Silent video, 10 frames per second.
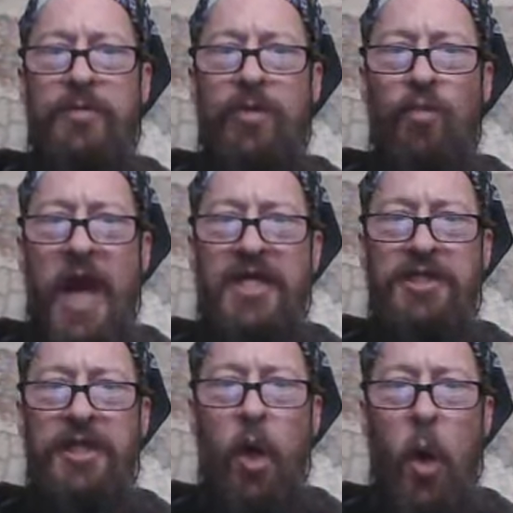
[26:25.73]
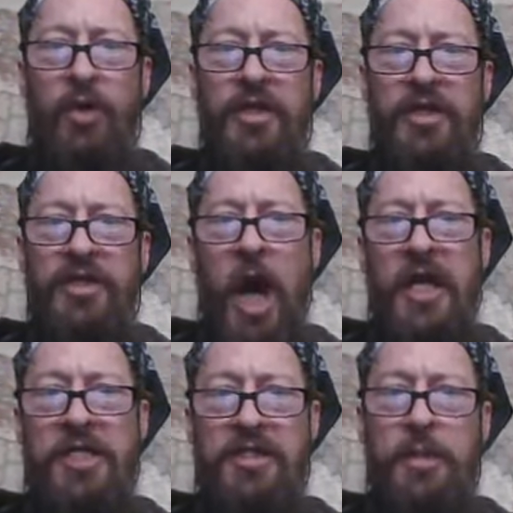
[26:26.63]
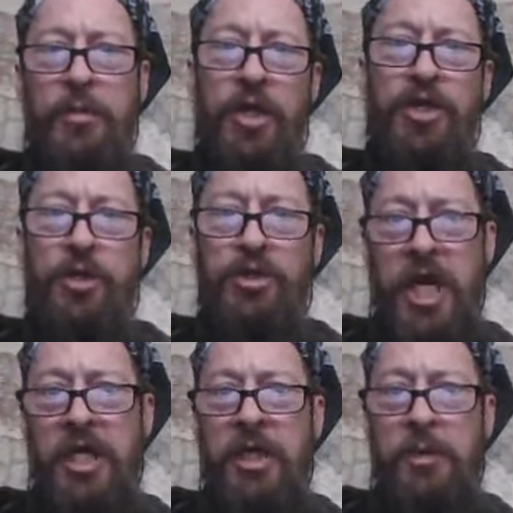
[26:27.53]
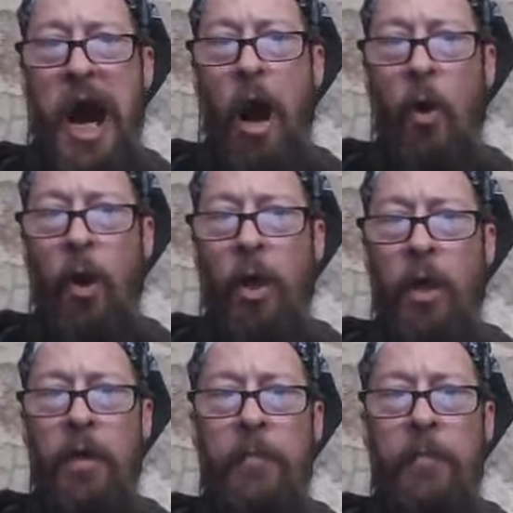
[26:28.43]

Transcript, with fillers: to be waste that only the tiniest of creatures can devour.